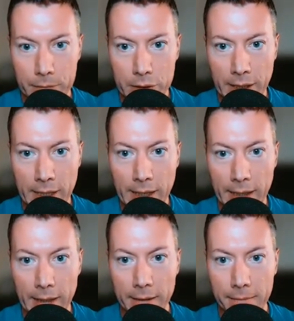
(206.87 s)
to
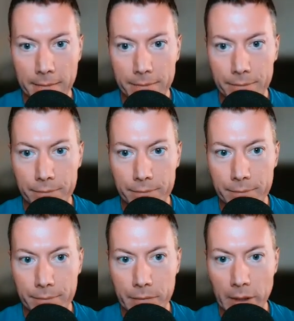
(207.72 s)
here,
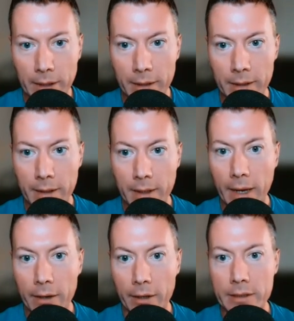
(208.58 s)
yeah,
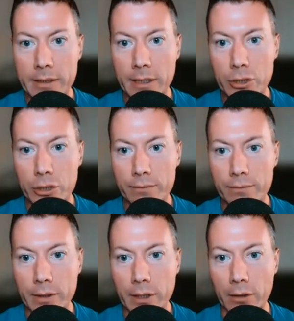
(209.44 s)
and I said to you,
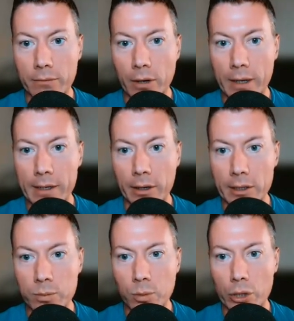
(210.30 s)
you know, right,
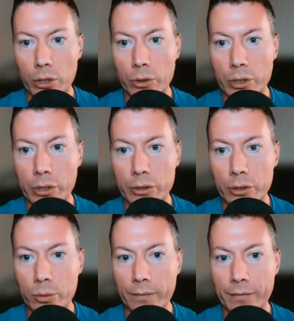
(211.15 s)
guys, what are you going to
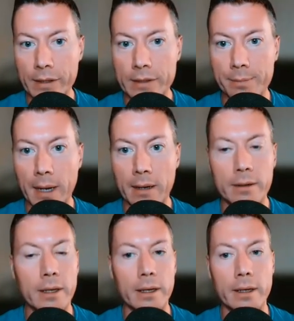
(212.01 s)
do with this
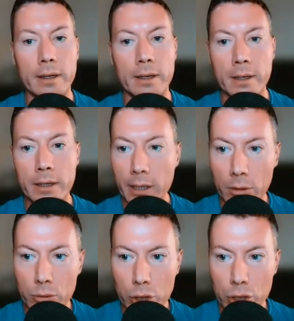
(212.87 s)
market? You
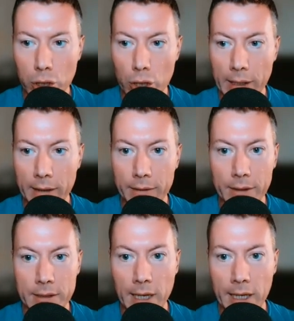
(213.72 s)
know, just looking at
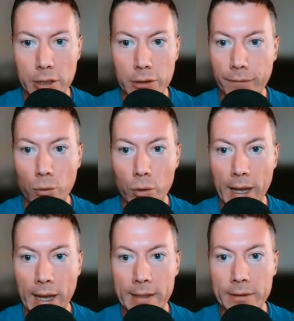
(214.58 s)
this H4
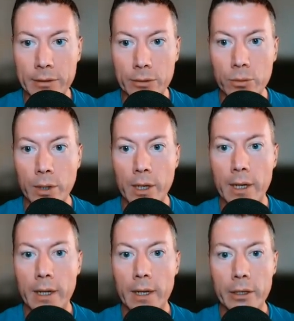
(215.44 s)
candle,
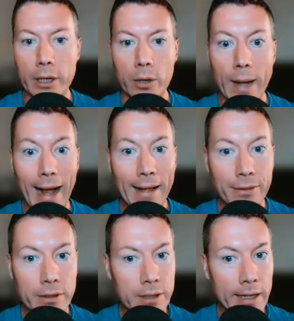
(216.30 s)
you know,
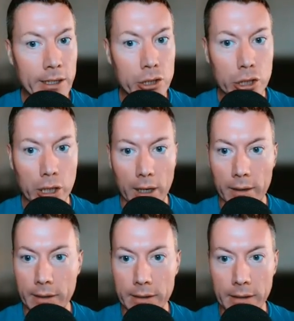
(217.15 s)
and the day
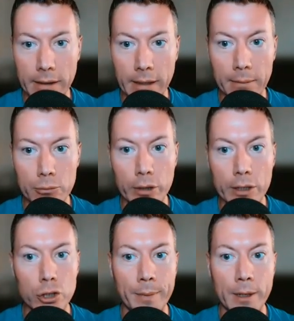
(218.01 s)
chart is in an
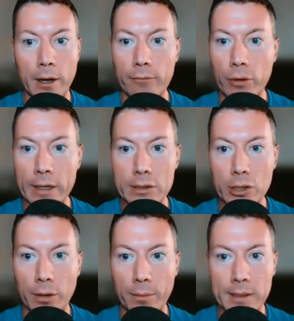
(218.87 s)
uptrend, you'll be like, right,
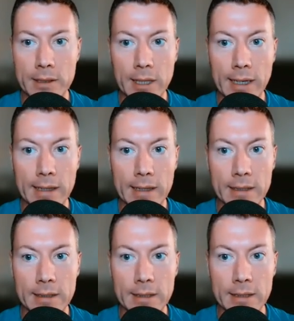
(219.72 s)
Tom, let's take
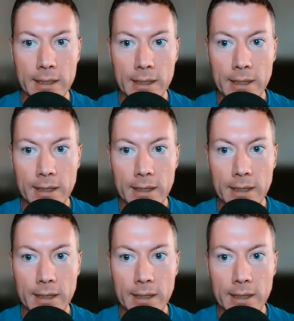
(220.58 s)
this